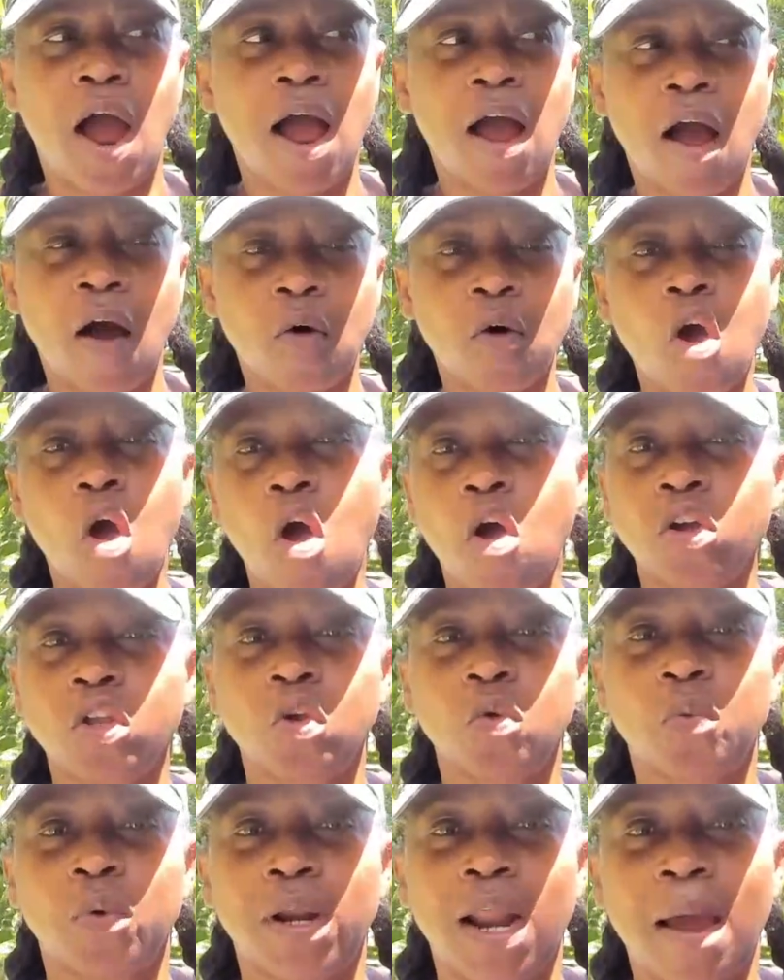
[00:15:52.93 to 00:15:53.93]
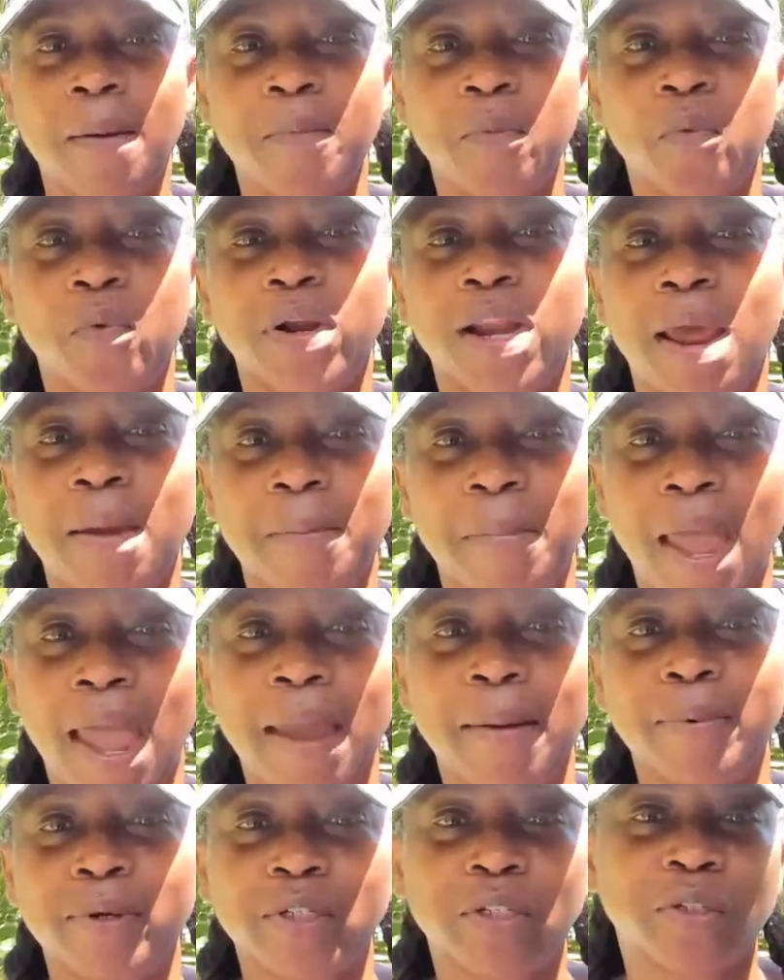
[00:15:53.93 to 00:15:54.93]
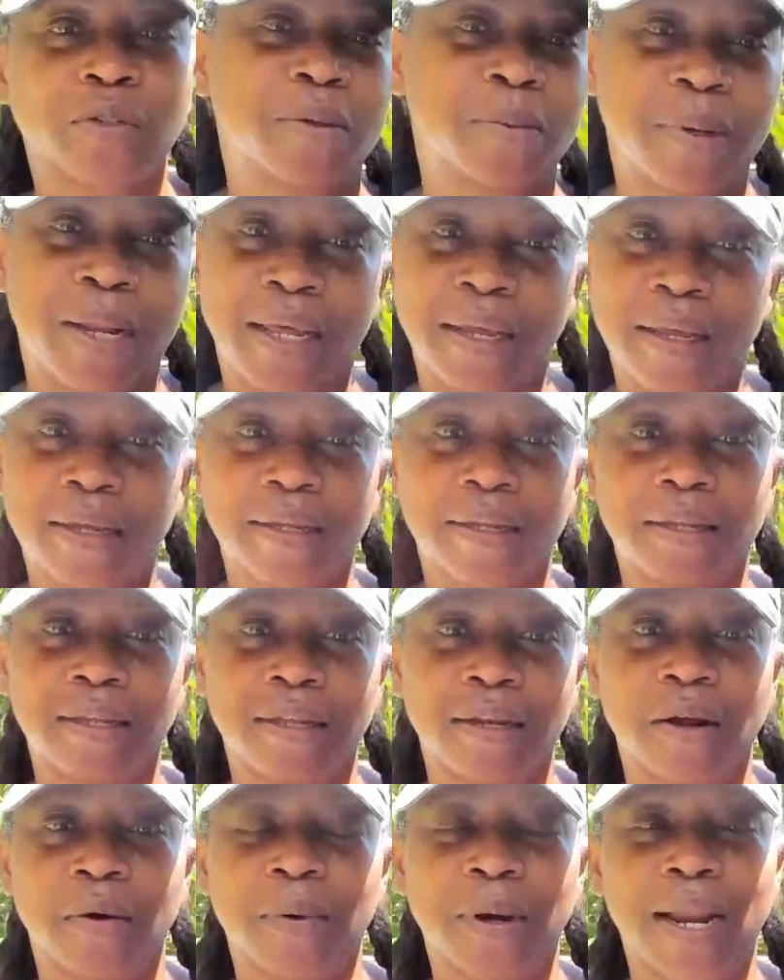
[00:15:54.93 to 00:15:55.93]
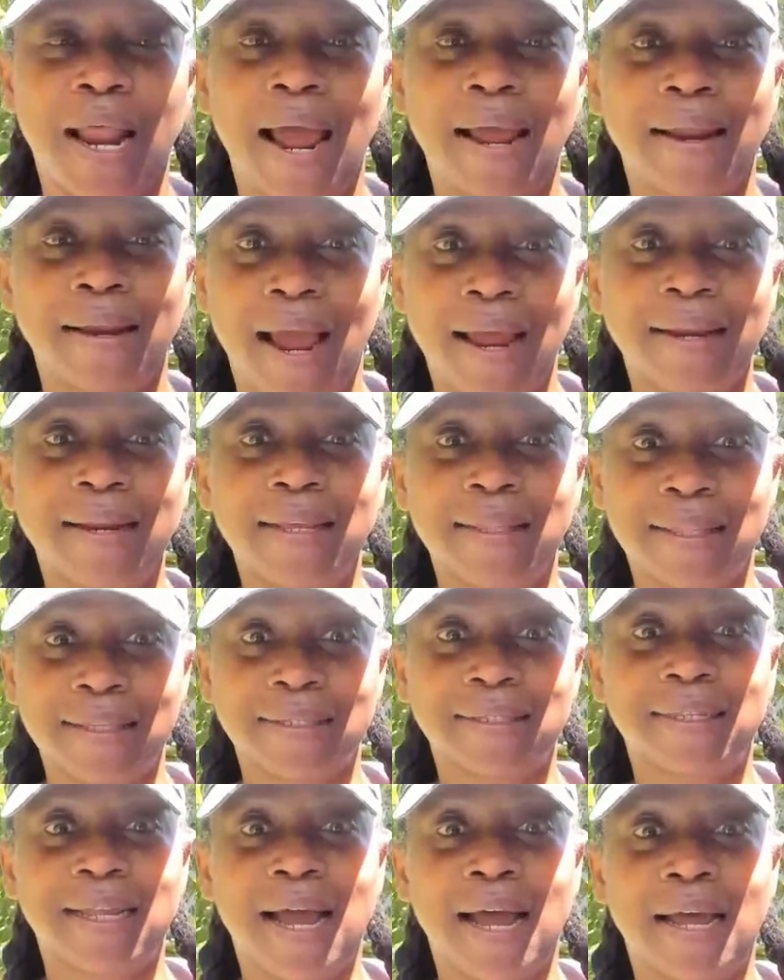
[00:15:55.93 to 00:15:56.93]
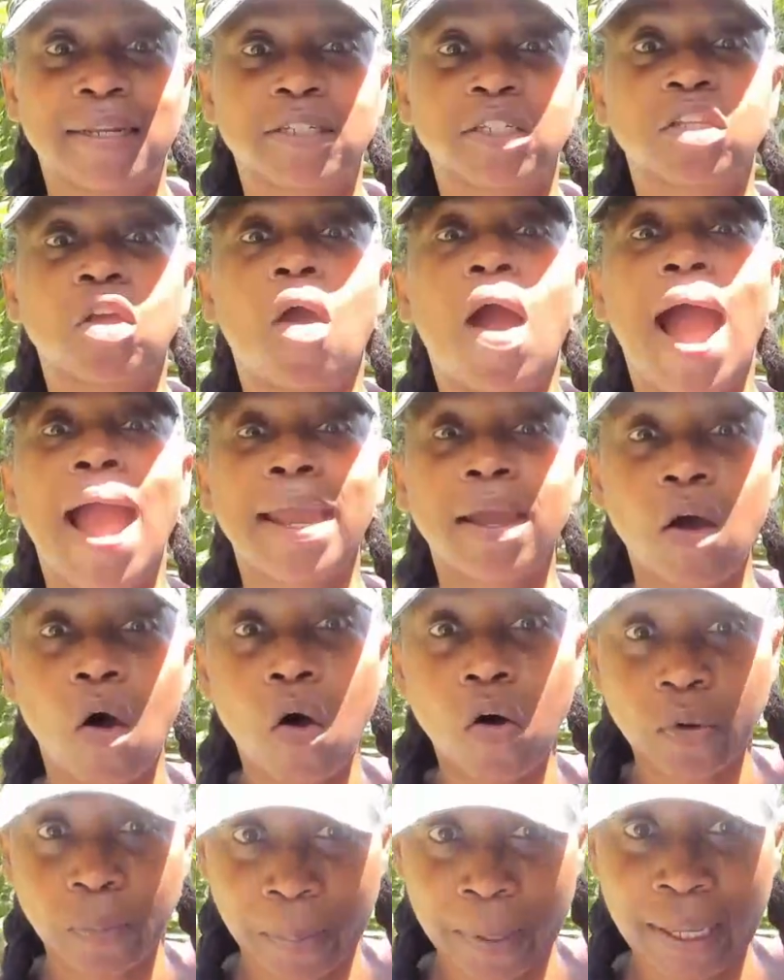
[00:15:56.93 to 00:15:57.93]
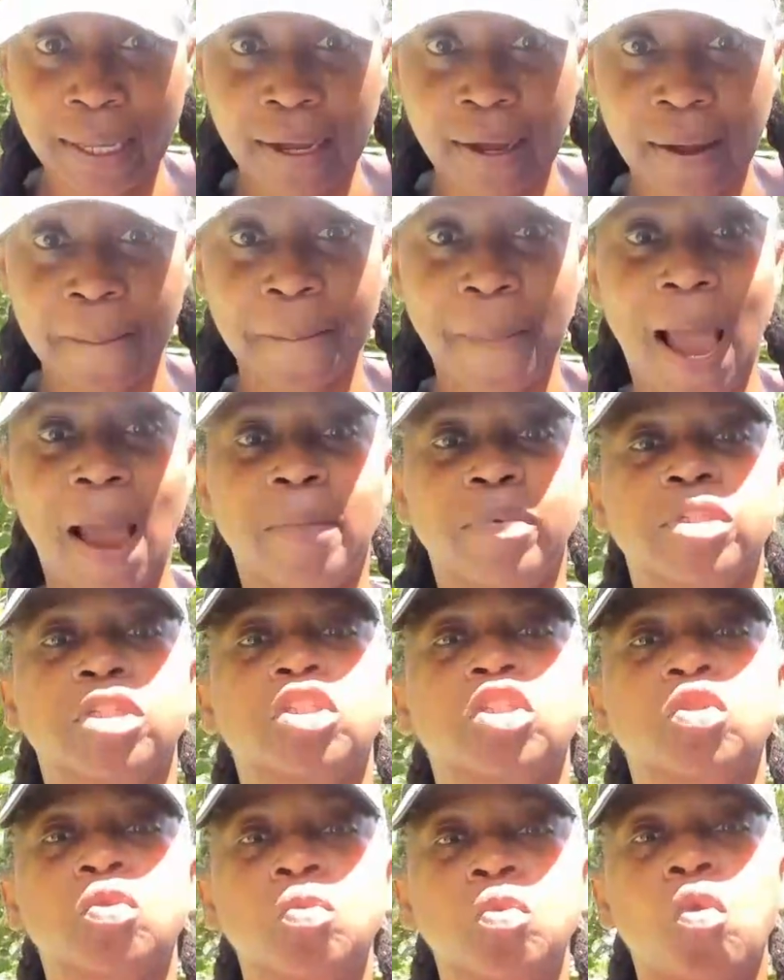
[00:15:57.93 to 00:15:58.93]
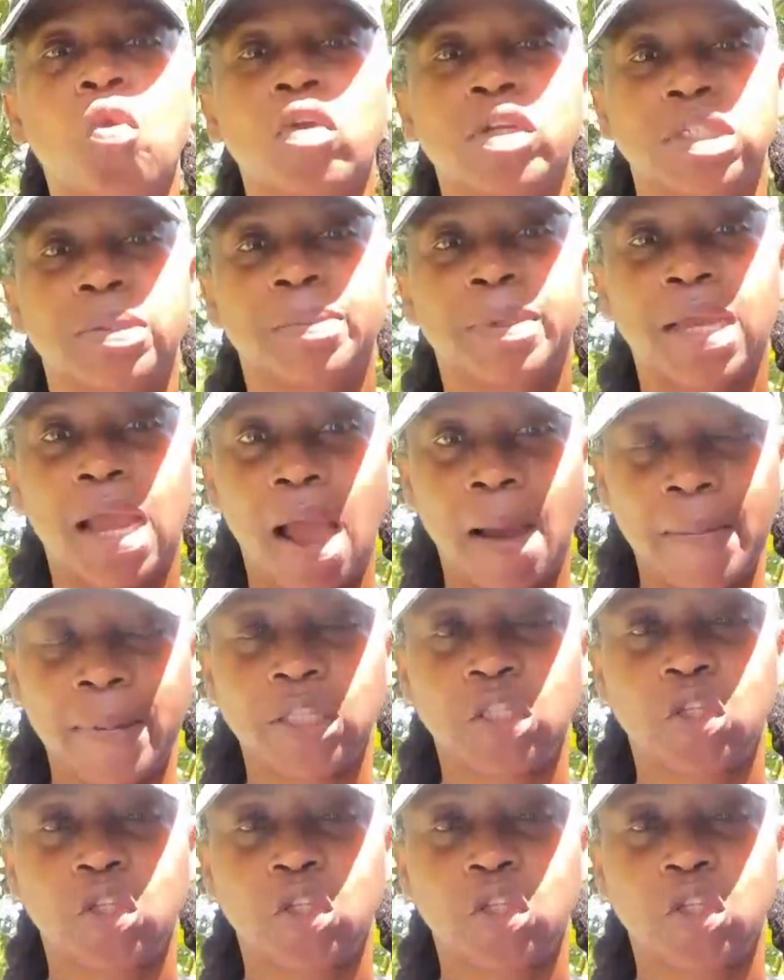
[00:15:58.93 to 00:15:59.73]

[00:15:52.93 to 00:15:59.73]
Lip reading: I'll call you when I'm able to. I'm like, you know what, I need this done. So I called Pick-up. I was soon going to be coming